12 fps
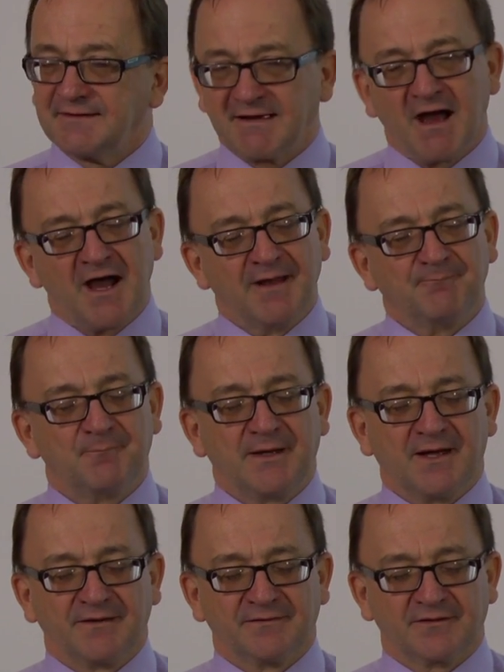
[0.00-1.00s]
can't
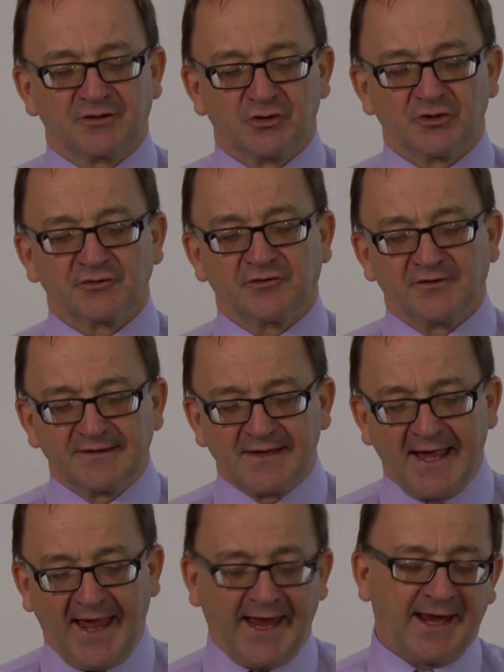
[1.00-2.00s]
be undercooked,
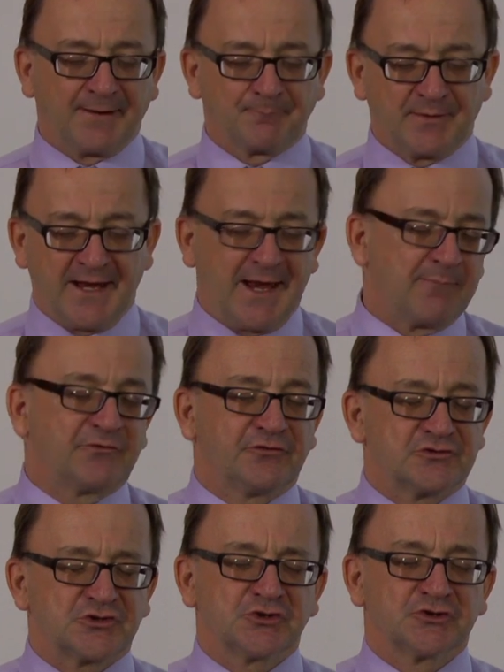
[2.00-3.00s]
and
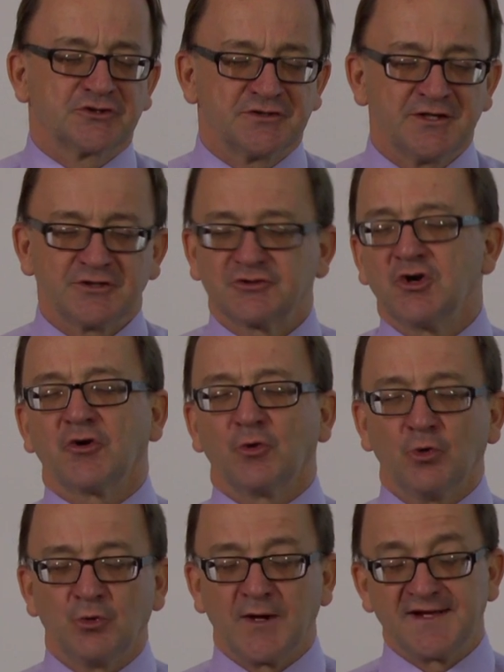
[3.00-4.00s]
perhaps should not
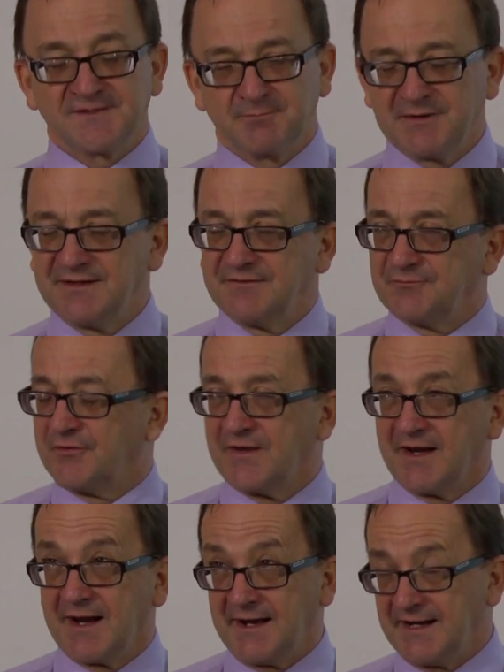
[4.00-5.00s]
always be
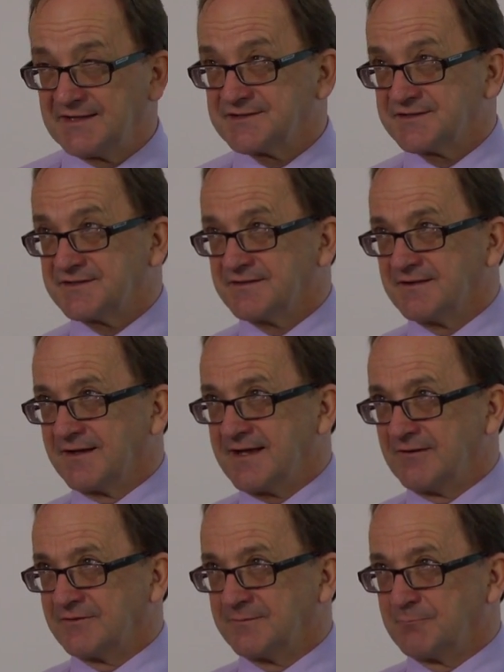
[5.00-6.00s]
the last
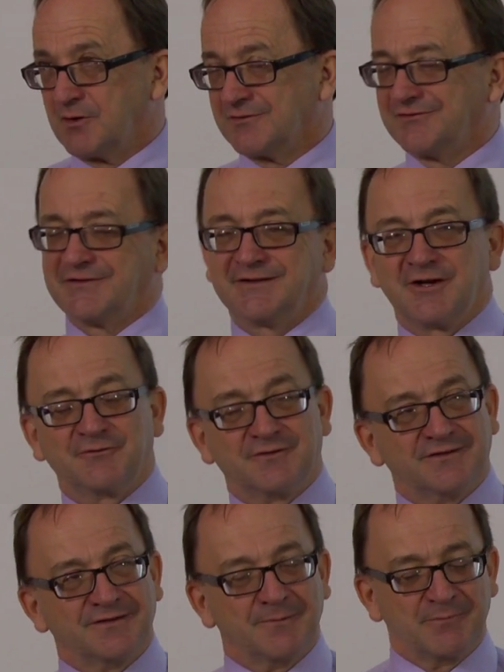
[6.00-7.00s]
accounting policy
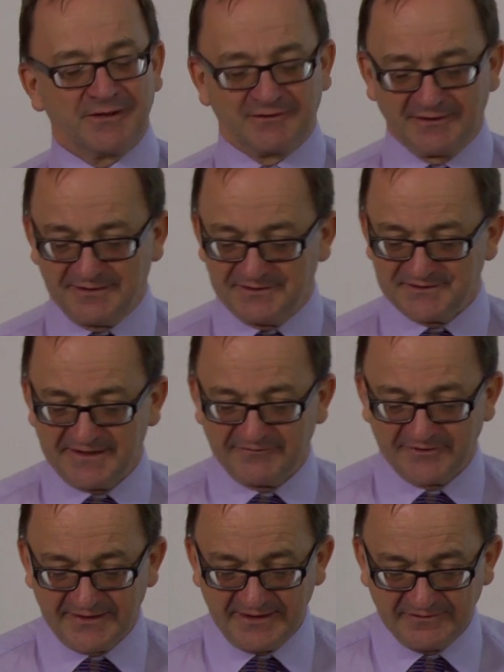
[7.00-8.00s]
note appearing in a set
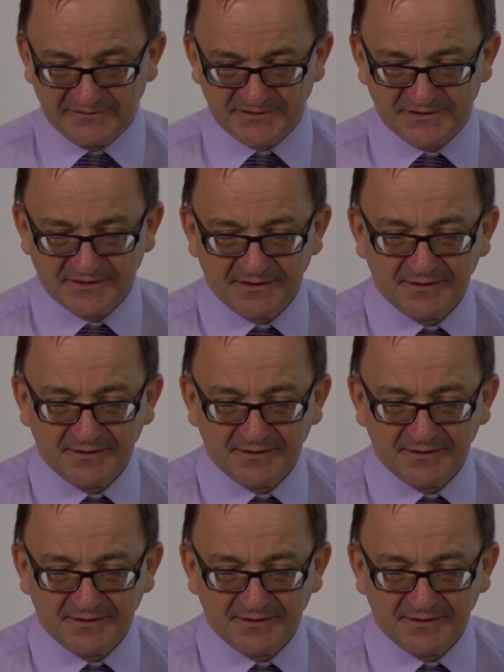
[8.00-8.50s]
of accounts.